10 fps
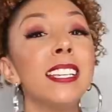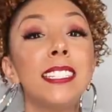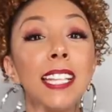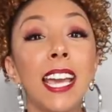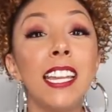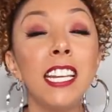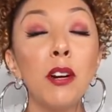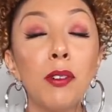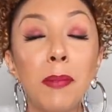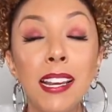Second
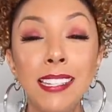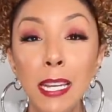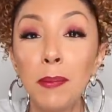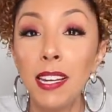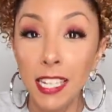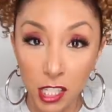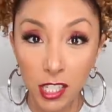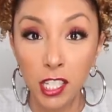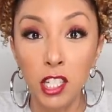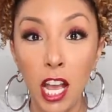year was my deep
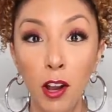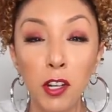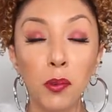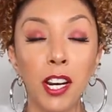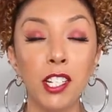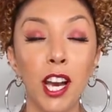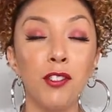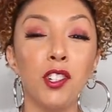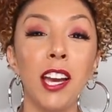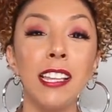conditioning challenge, where I
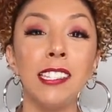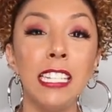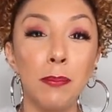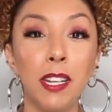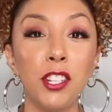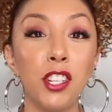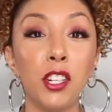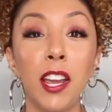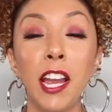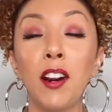challenge you guys to deep condition
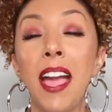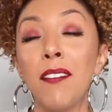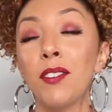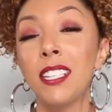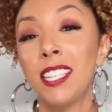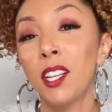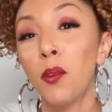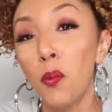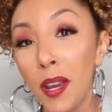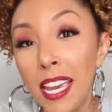your hair every
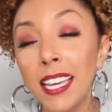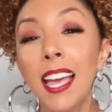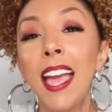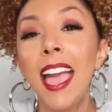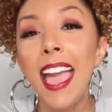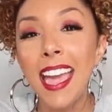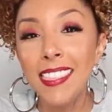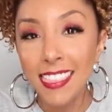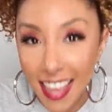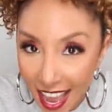single week.
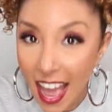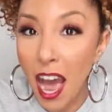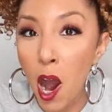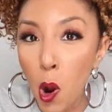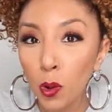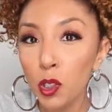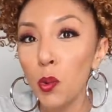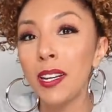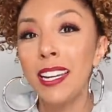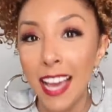And now,
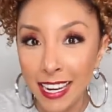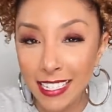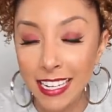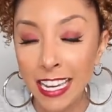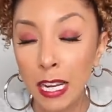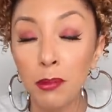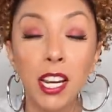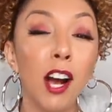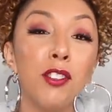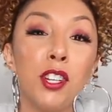2019, I'm
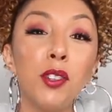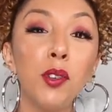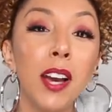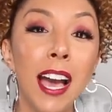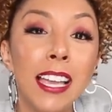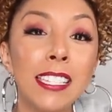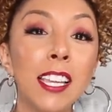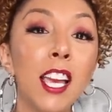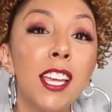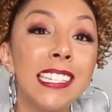challenging you
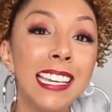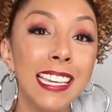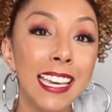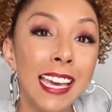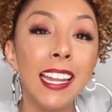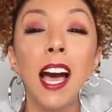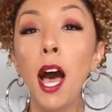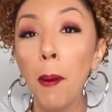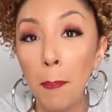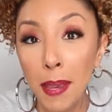guys to get
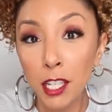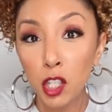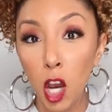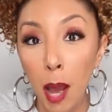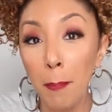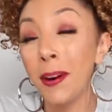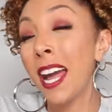a big chop.